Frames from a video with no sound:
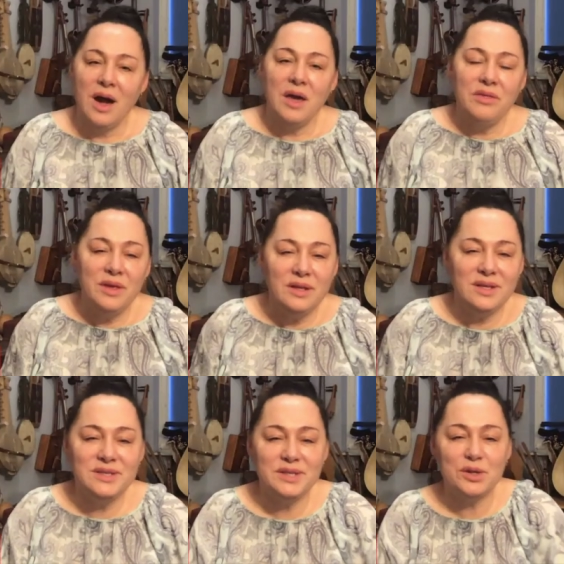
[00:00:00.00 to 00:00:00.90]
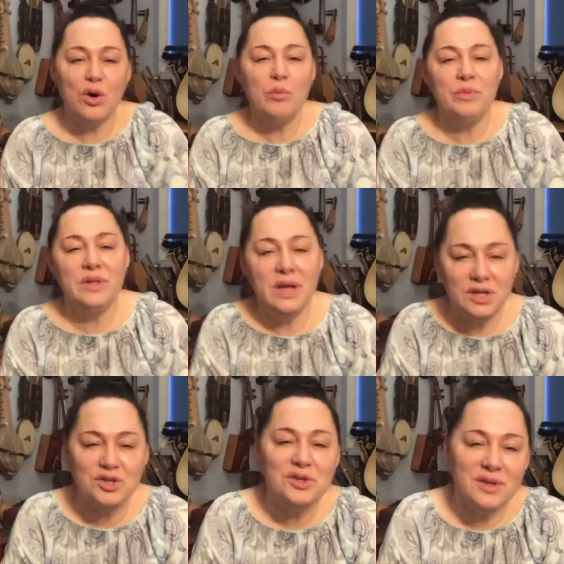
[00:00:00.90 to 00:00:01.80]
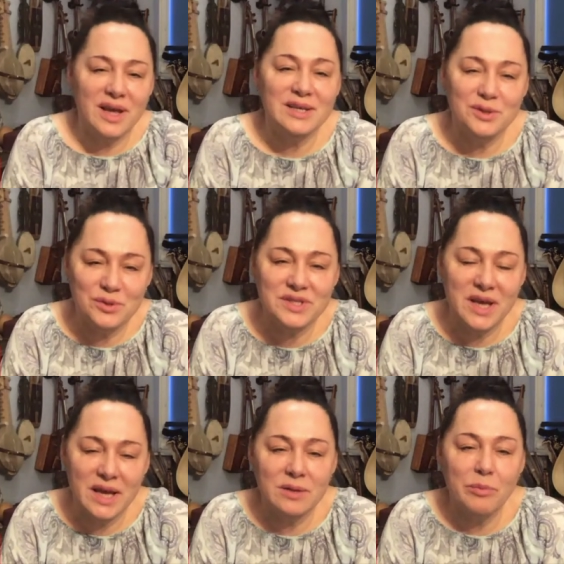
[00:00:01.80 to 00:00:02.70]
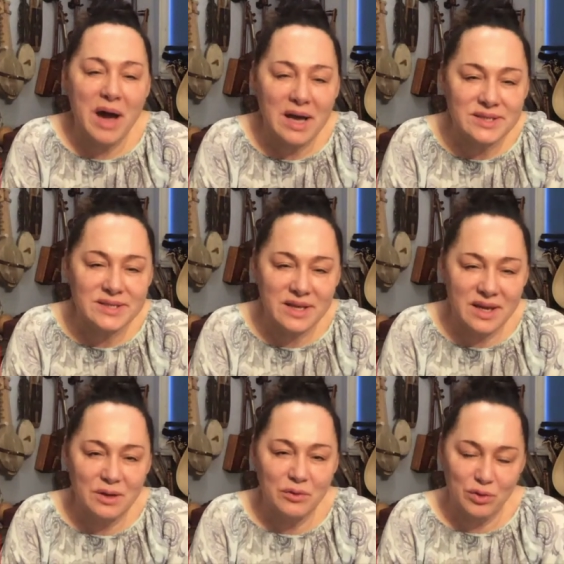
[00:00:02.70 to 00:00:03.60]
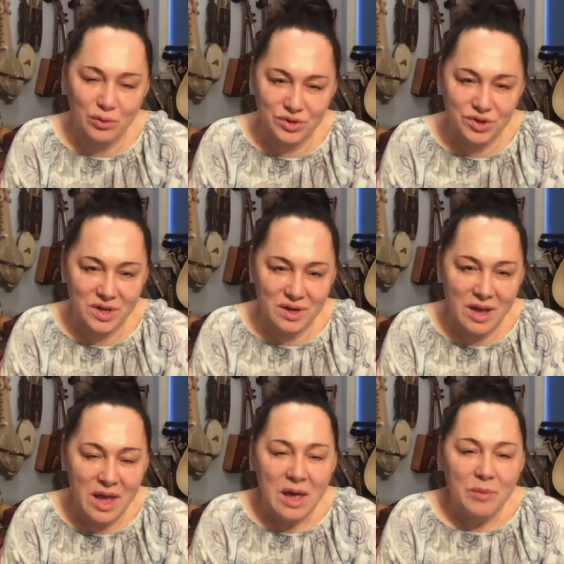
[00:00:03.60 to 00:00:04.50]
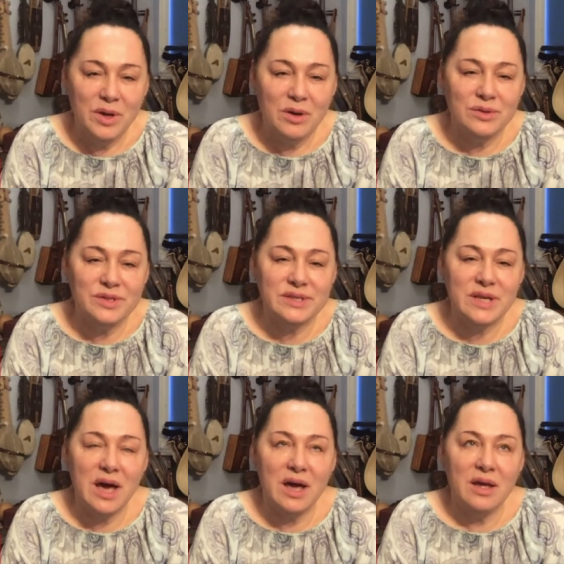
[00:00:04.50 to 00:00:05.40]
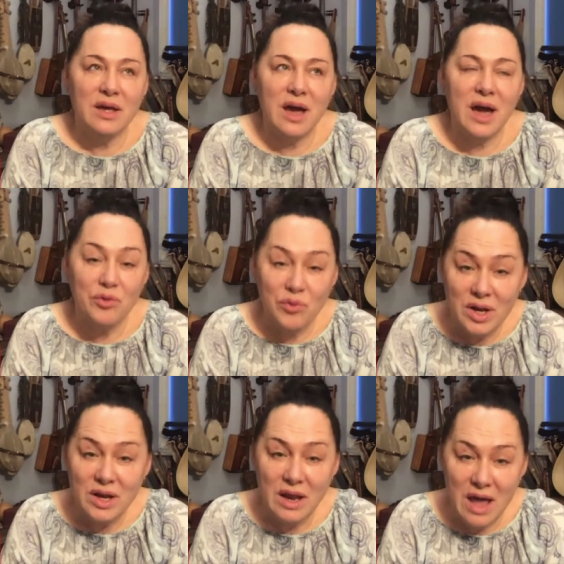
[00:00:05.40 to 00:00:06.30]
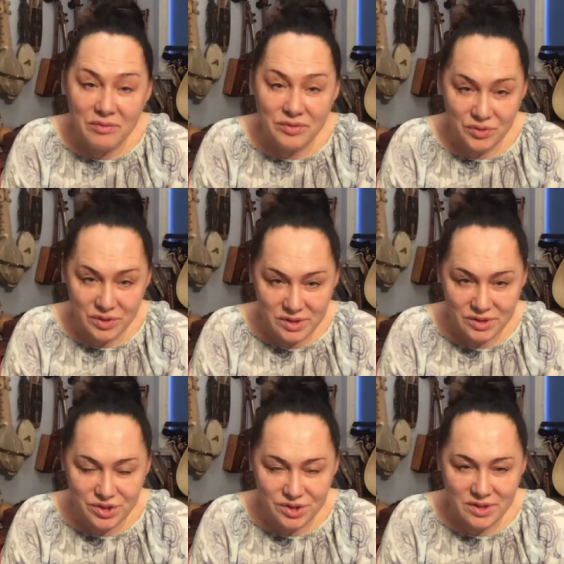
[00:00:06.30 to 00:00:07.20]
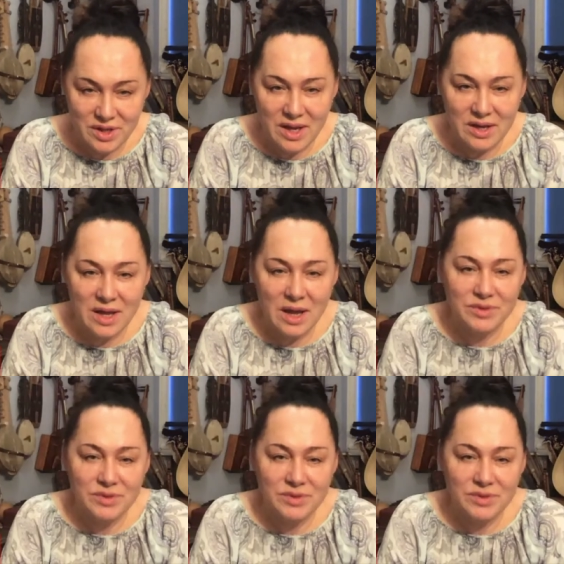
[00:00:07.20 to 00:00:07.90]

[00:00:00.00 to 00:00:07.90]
I think this is combination, as you said, past and future, because I, I, really love tradition and I'm